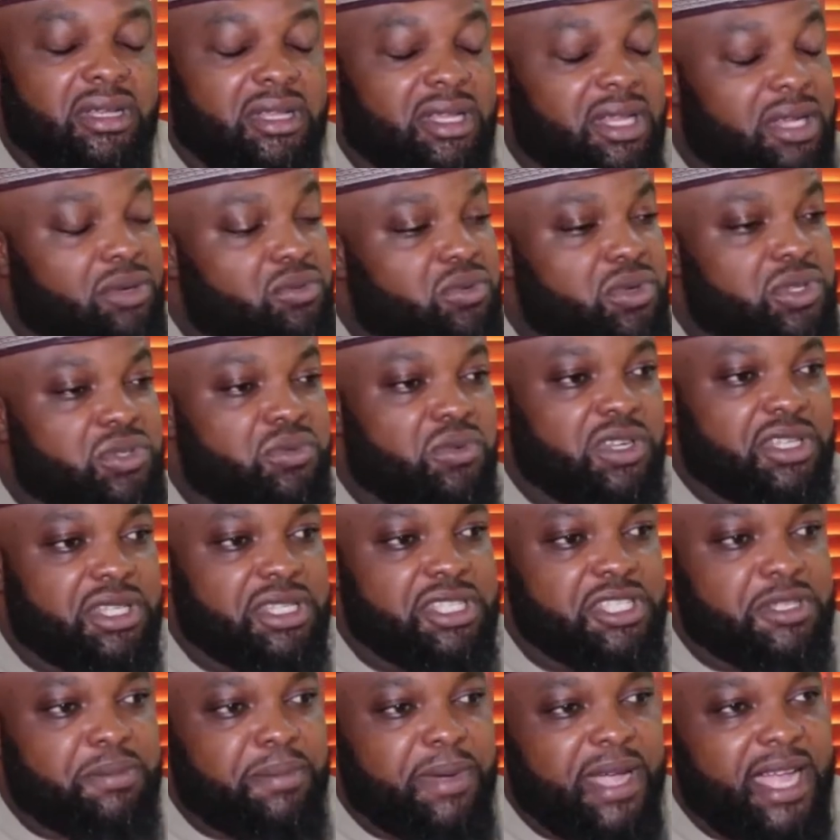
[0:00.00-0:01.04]
That was what
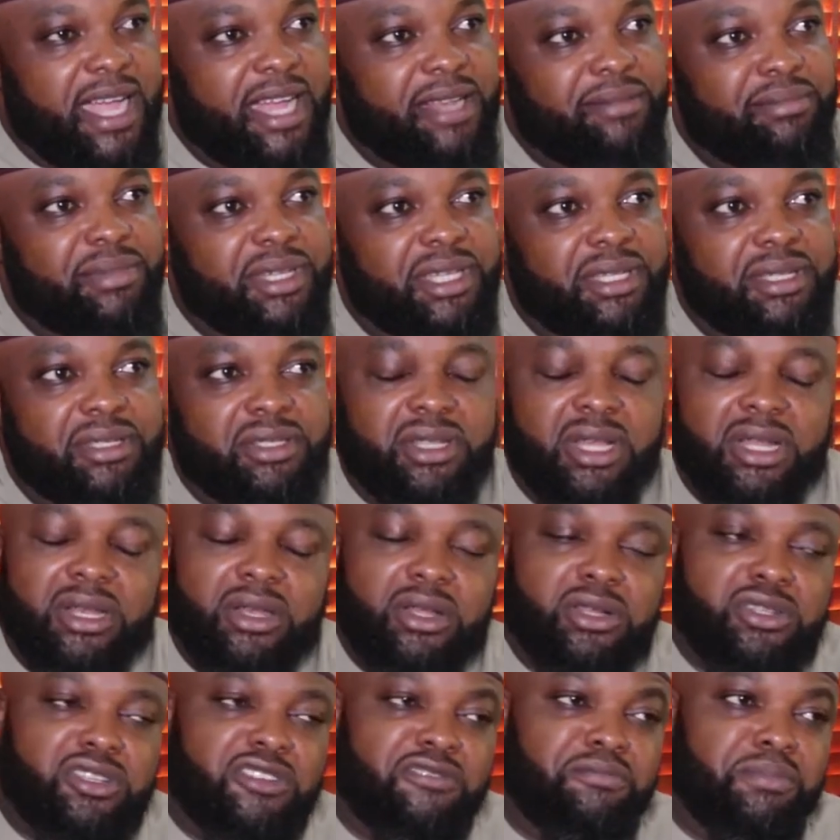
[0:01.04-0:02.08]
inspired me. A
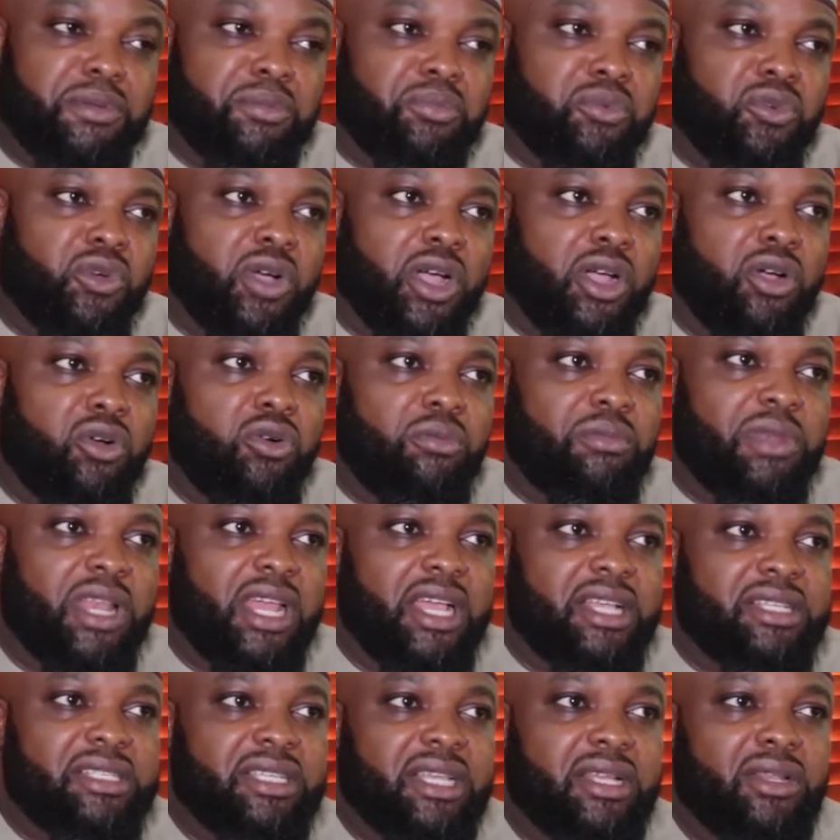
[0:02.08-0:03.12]
lot of people were
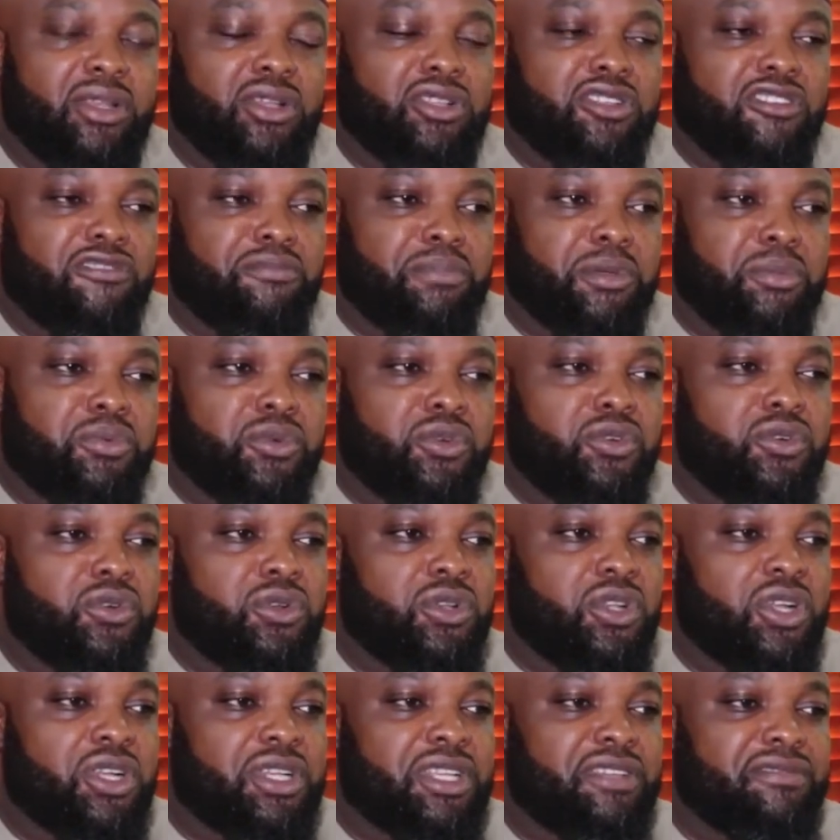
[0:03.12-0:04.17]
homeless. A lot of people
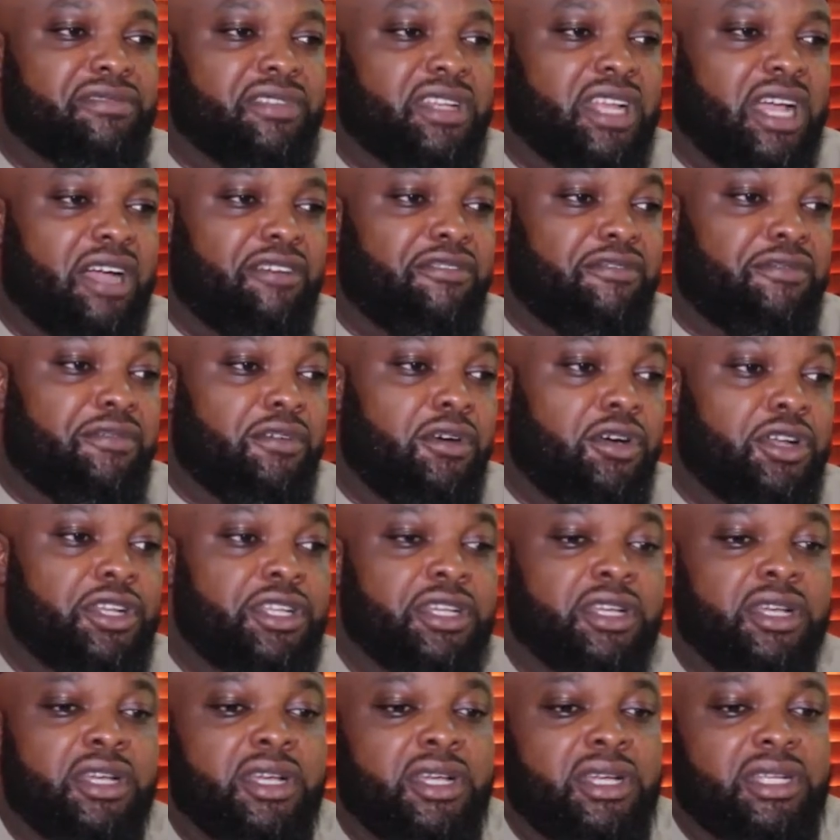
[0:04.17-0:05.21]
could not even
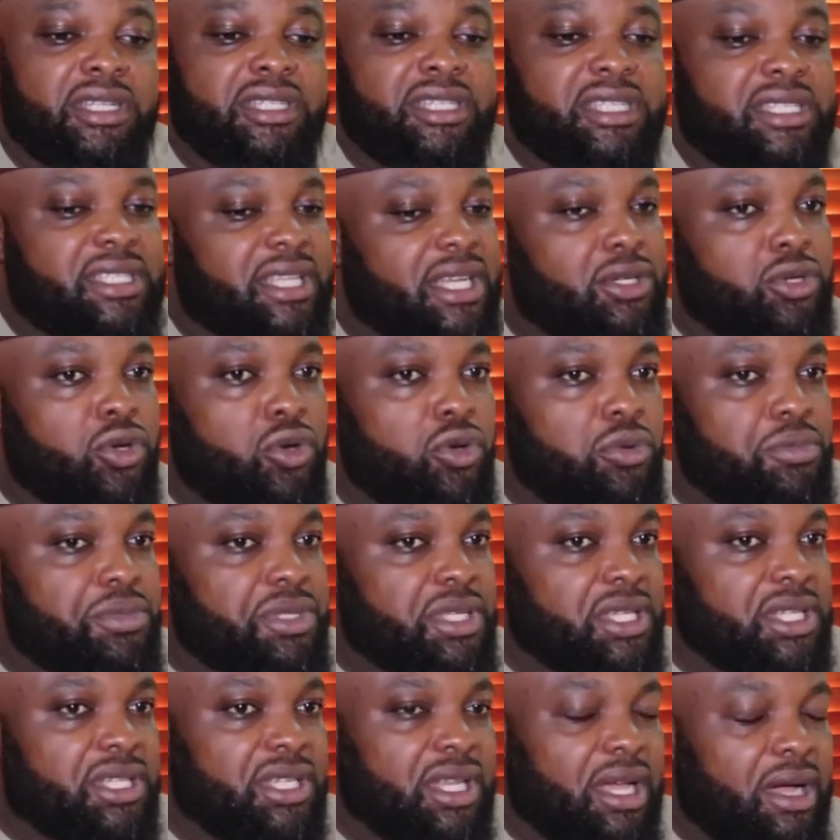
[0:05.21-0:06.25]
afford decent
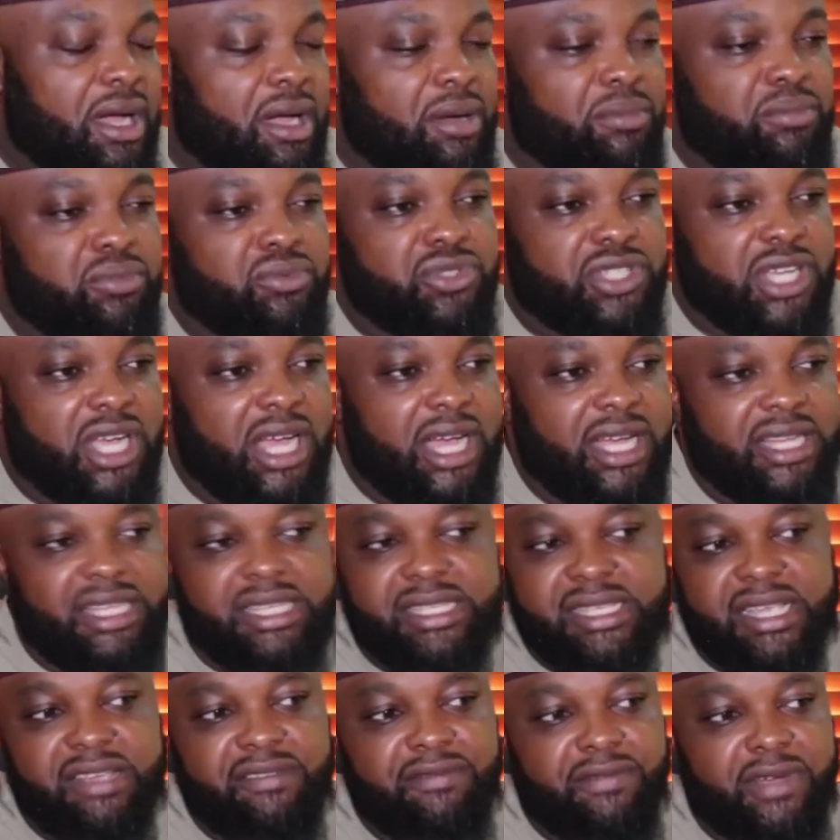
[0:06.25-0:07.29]
homes in Abuja and
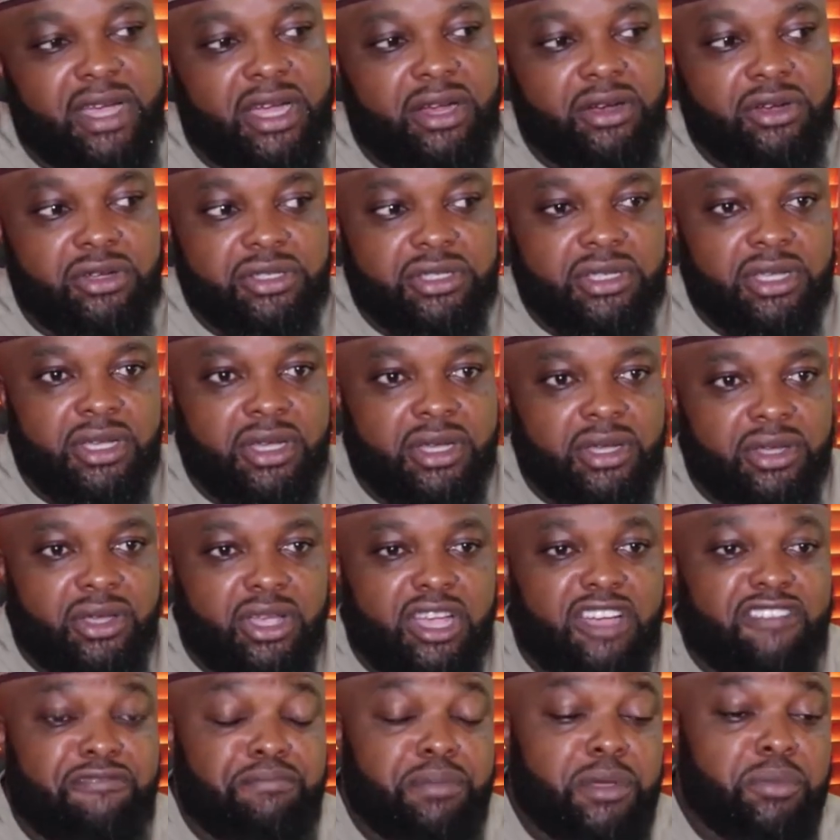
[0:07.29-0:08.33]
its environs.
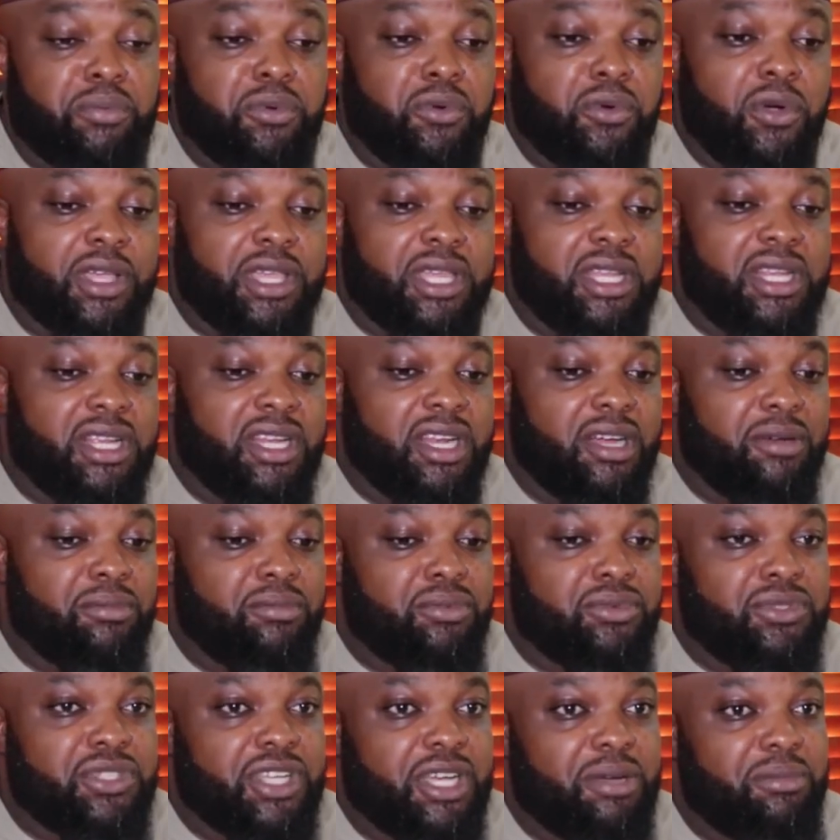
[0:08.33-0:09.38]
You have people working in
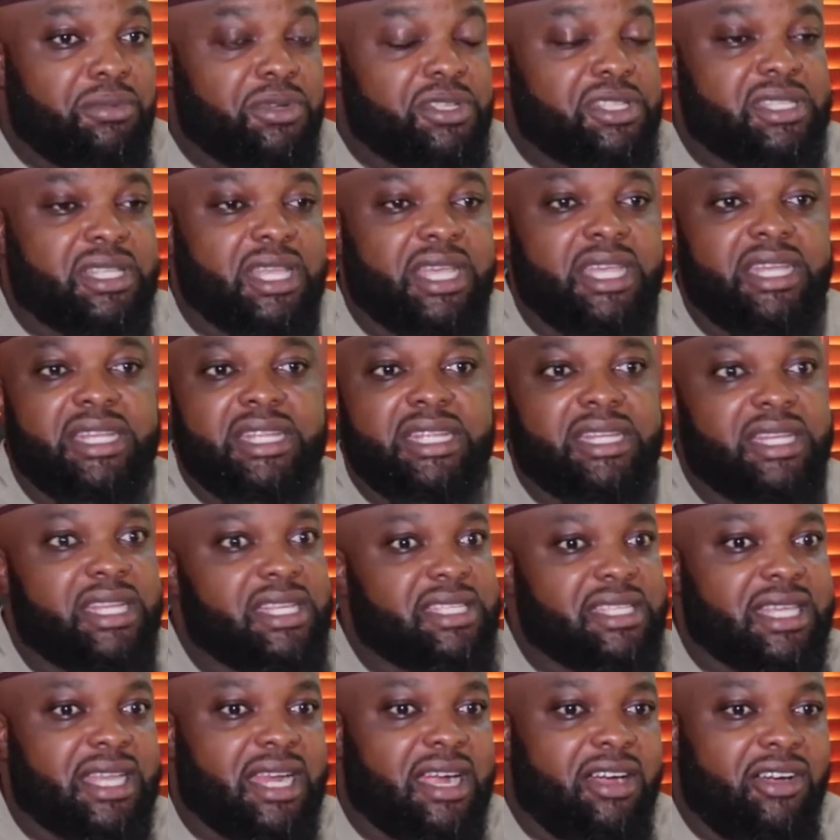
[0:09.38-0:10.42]
Abuja but staying in
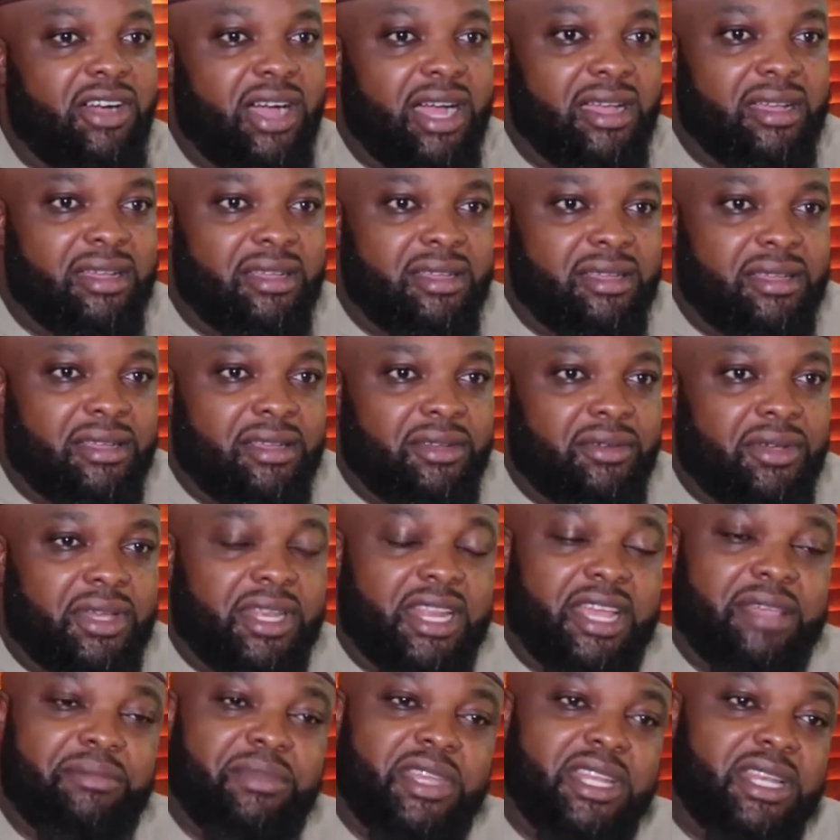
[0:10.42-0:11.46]
Nasarawa. When
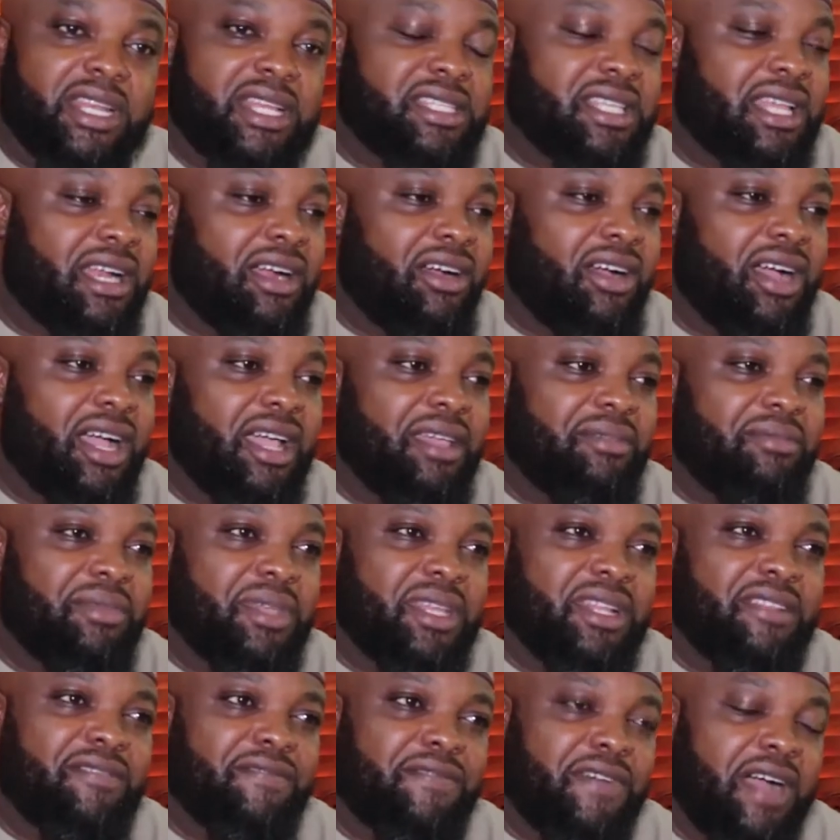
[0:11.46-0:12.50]
I mean Nasarawa, I
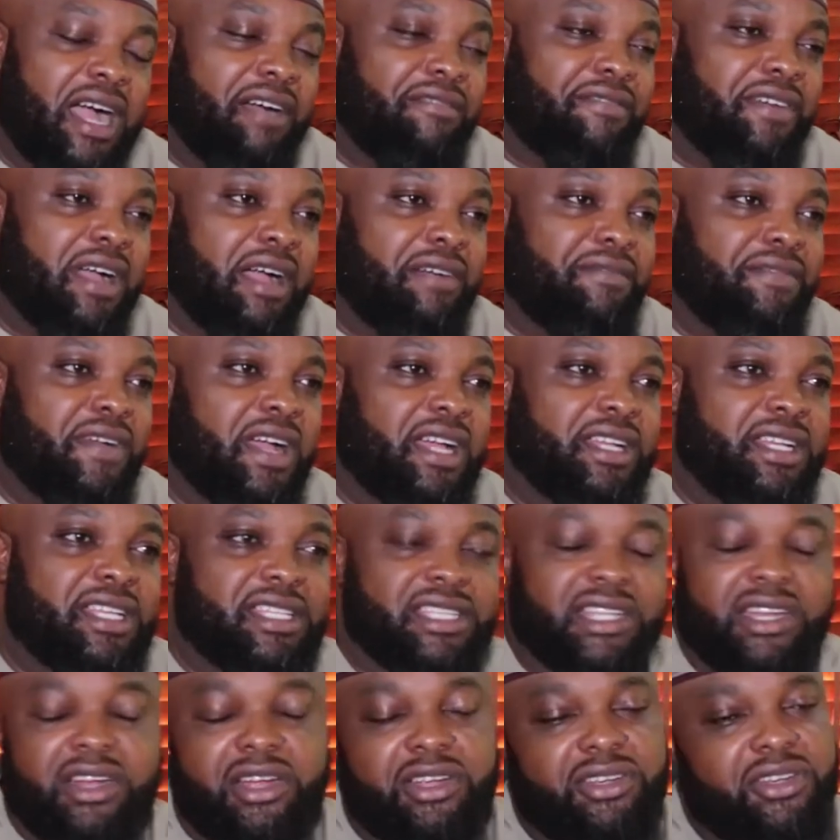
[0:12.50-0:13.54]
mean far, far, far
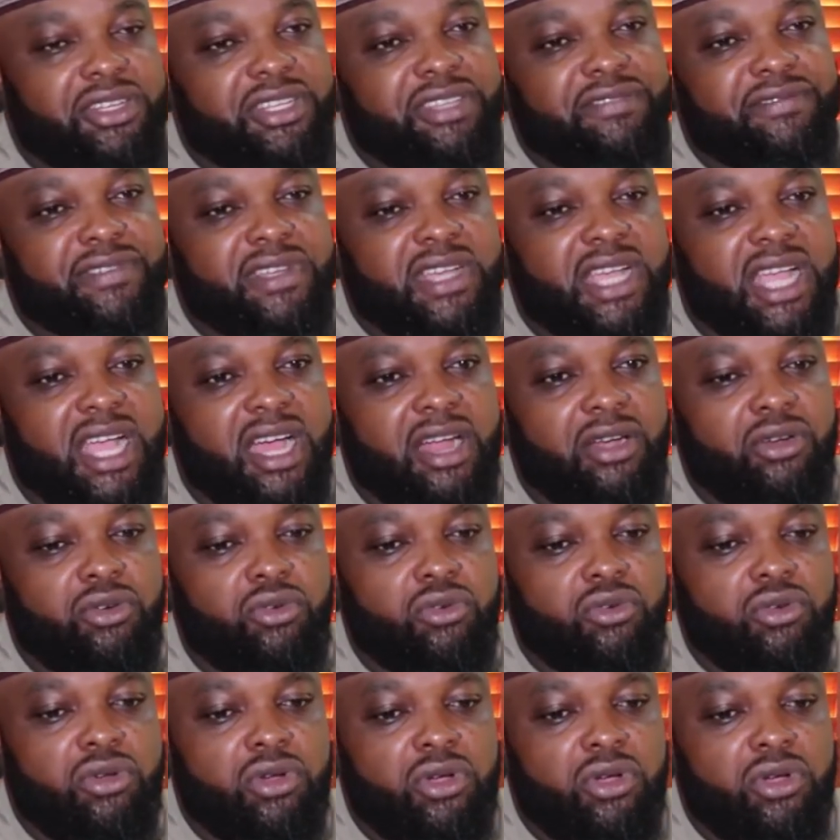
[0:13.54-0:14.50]
Nasarawa, not even Karo.